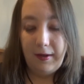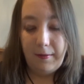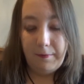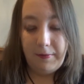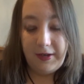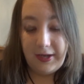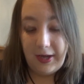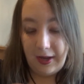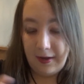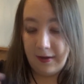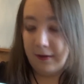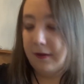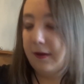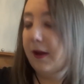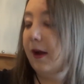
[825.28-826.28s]
But
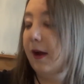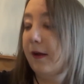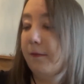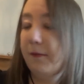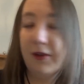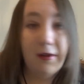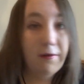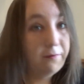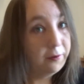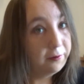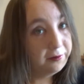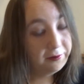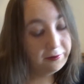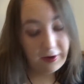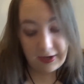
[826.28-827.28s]
yeah, I'm looking forward
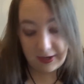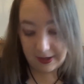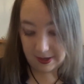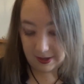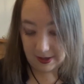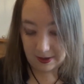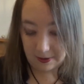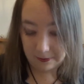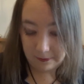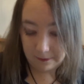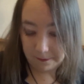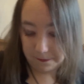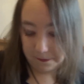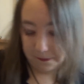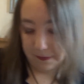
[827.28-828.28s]
to trying that out.
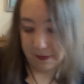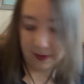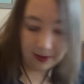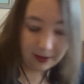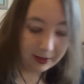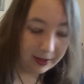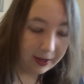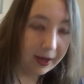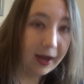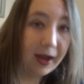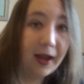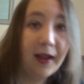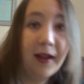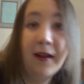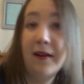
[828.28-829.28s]

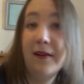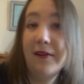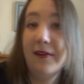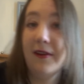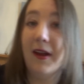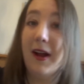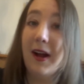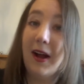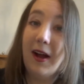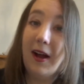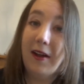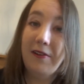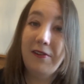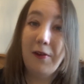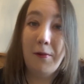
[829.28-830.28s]
And
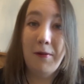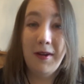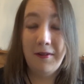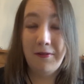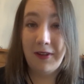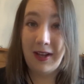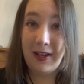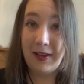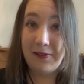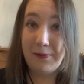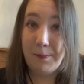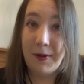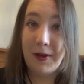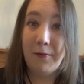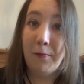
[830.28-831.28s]
sorry if that
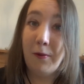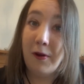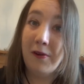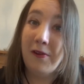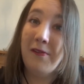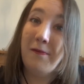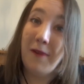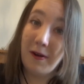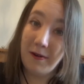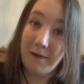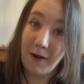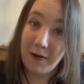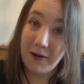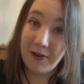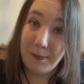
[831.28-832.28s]
last bit was very,
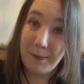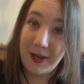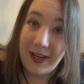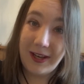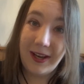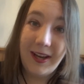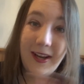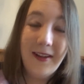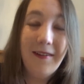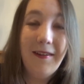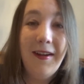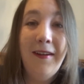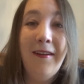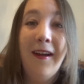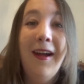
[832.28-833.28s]
very speedy.
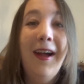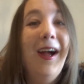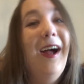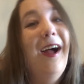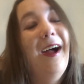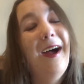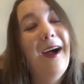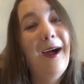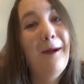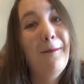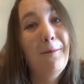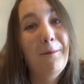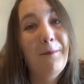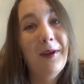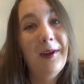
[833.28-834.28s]

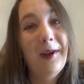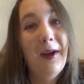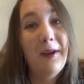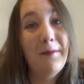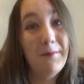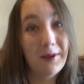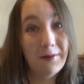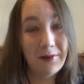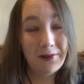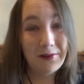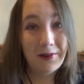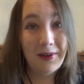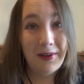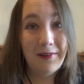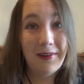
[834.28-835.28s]
But I hope you
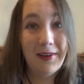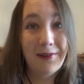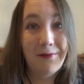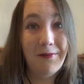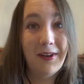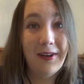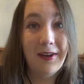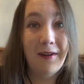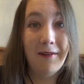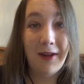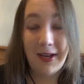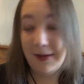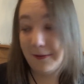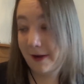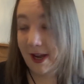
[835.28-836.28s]
enjoyed this video
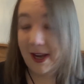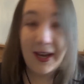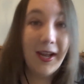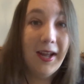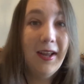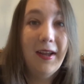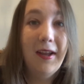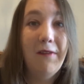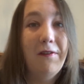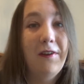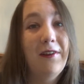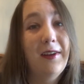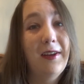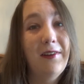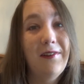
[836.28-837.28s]
anyway. If you
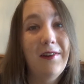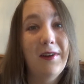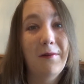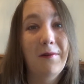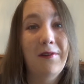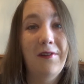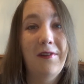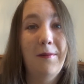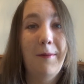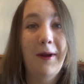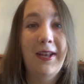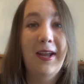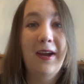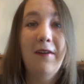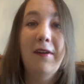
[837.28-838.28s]
did, you know what to do by
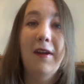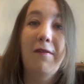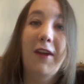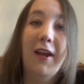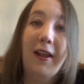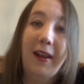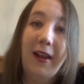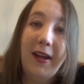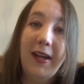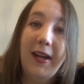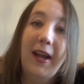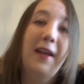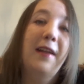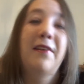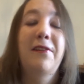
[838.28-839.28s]
now. Give it a
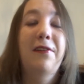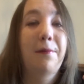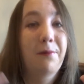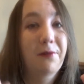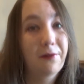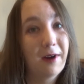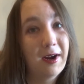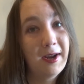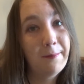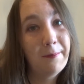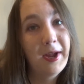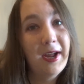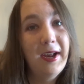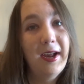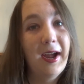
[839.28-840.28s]
like and subscribe,
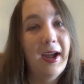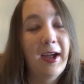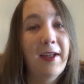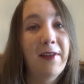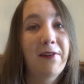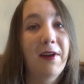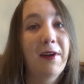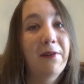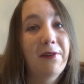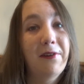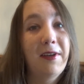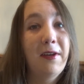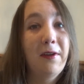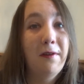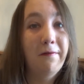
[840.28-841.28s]
and I'll
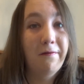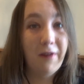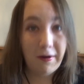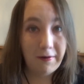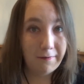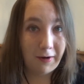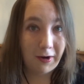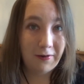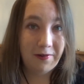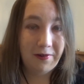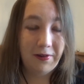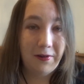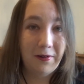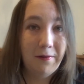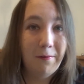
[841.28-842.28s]
see you very, very
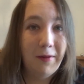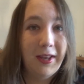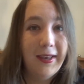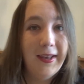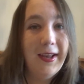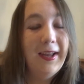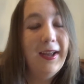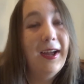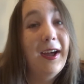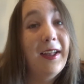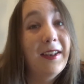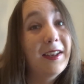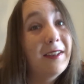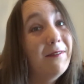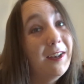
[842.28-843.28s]
soon with
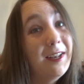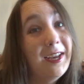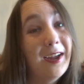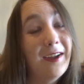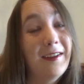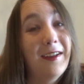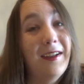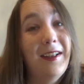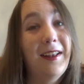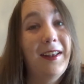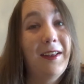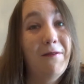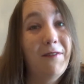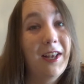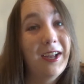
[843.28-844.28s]
another video.
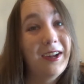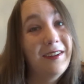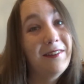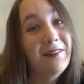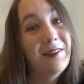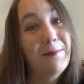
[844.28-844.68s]
Love you lots.